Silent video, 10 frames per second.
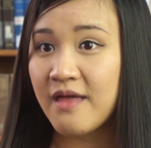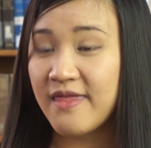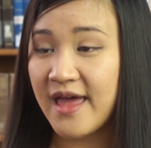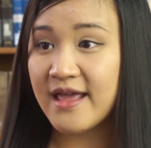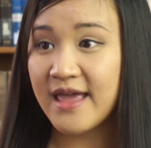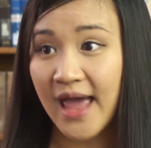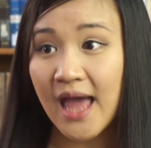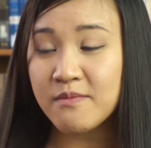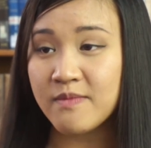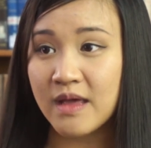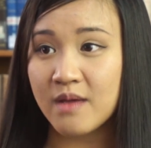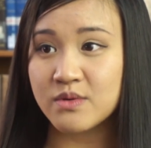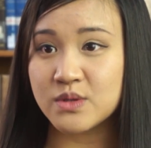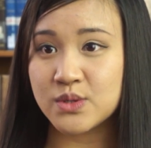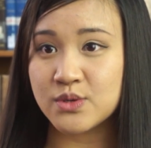they can be
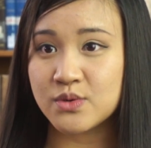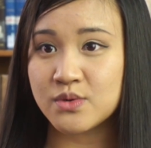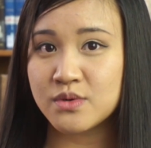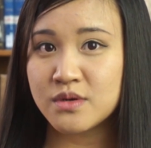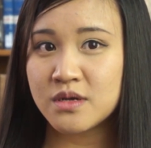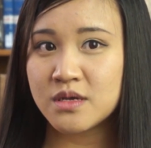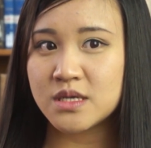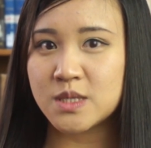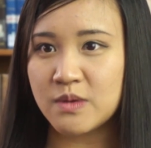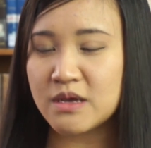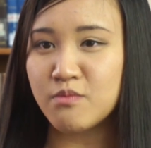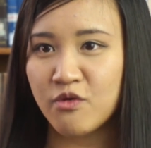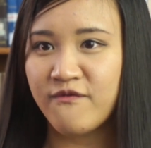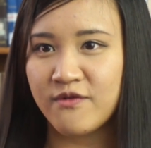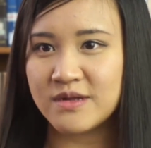able to speak
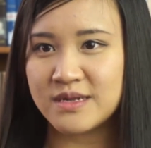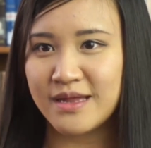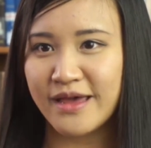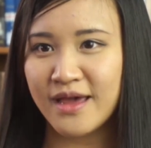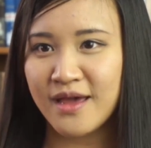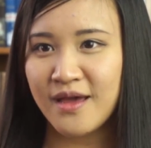more fluently,